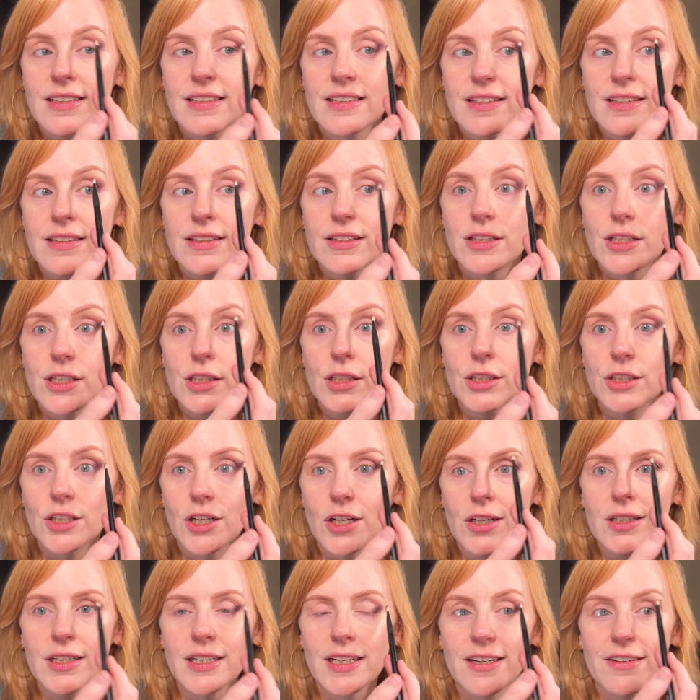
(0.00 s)
the
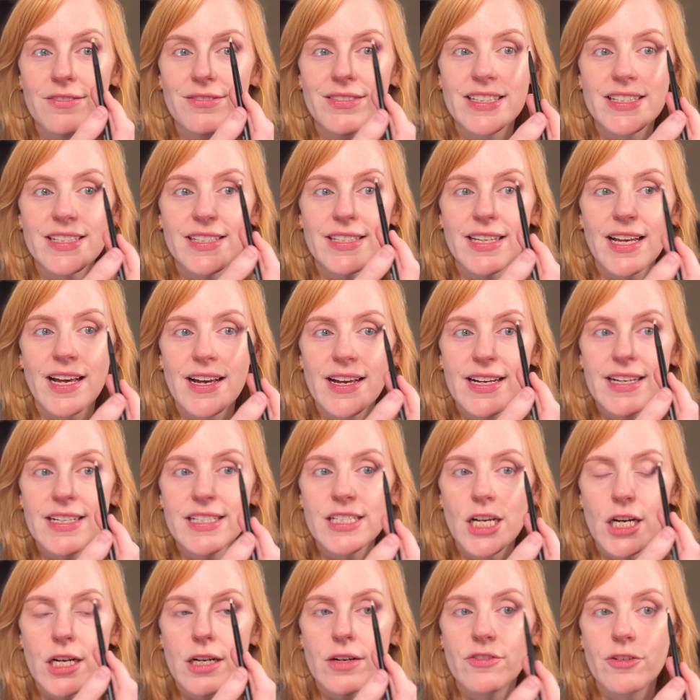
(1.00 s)
look of the size
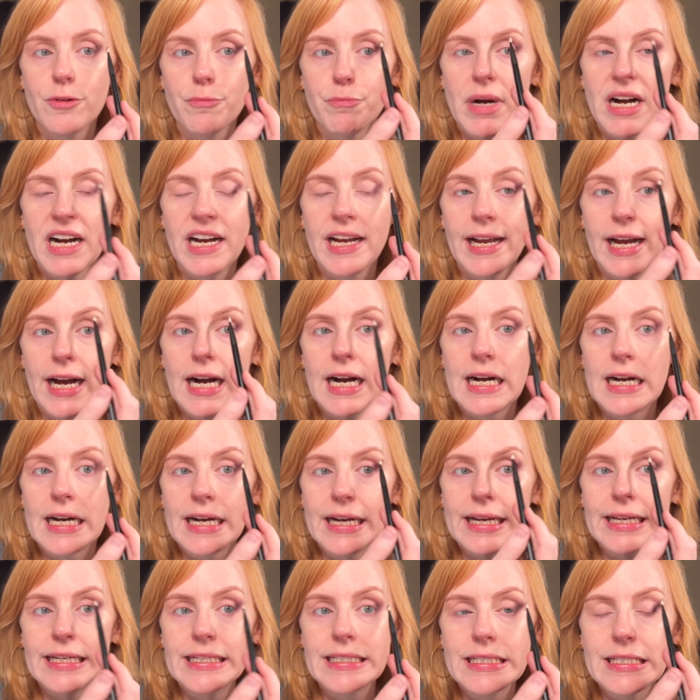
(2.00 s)
of my
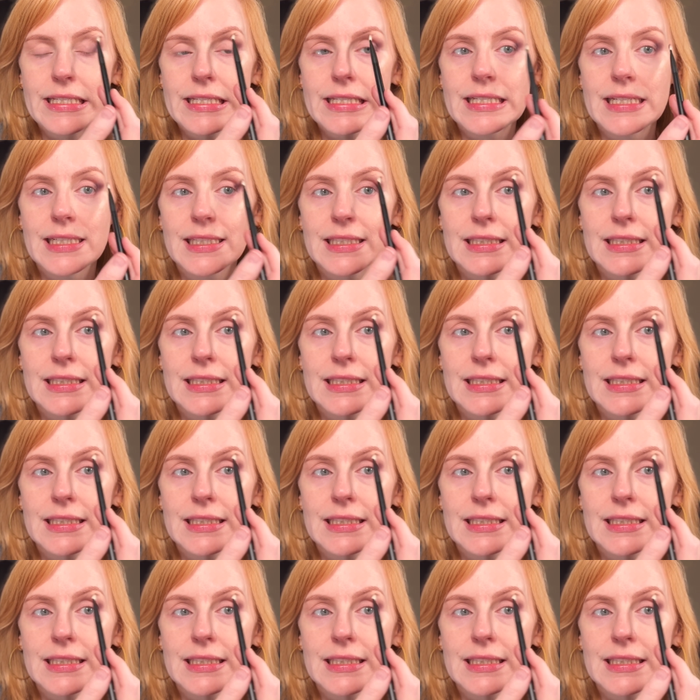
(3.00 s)
eyes.